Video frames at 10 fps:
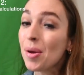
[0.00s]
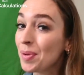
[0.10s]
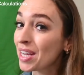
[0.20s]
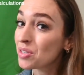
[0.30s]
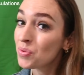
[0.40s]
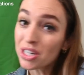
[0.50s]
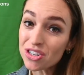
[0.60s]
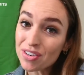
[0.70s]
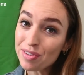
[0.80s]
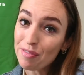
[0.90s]
because we are
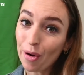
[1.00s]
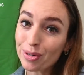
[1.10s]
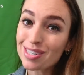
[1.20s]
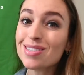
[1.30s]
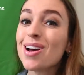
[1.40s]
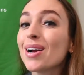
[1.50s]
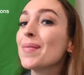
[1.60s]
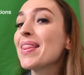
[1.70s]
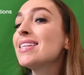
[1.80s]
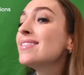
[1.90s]
shifting focus to talk
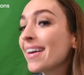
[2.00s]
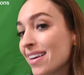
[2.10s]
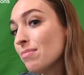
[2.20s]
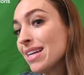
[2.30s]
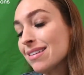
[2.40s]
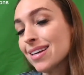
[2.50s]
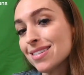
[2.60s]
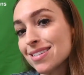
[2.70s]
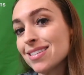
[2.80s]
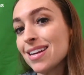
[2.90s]
about the second mini
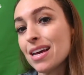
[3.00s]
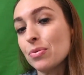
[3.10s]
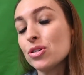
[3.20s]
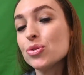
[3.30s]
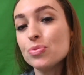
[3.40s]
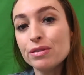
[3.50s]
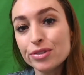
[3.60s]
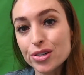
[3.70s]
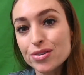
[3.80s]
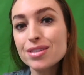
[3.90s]
lesson today, which is
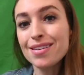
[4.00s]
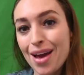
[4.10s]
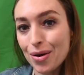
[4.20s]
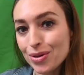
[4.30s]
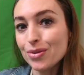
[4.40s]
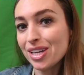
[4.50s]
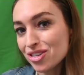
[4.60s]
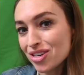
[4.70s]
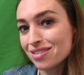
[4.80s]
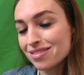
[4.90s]
reverse
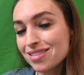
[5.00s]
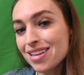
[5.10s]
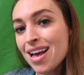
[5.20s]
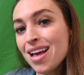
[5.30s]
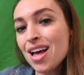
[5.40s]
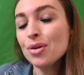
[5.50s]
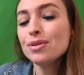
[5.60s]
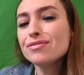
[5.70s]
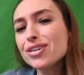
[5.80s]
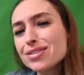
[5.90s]
calculations.
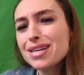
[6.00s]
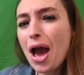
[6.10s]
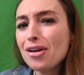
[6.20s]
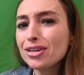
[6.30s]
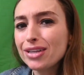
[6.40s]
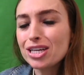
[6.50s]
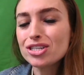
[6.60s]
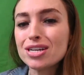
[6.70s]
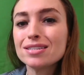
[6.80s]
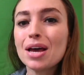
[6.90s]
Reverse
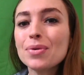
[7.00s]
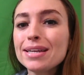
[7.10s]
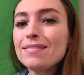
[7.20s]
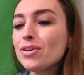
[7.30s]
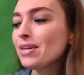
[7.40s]
calculations. I want to give you an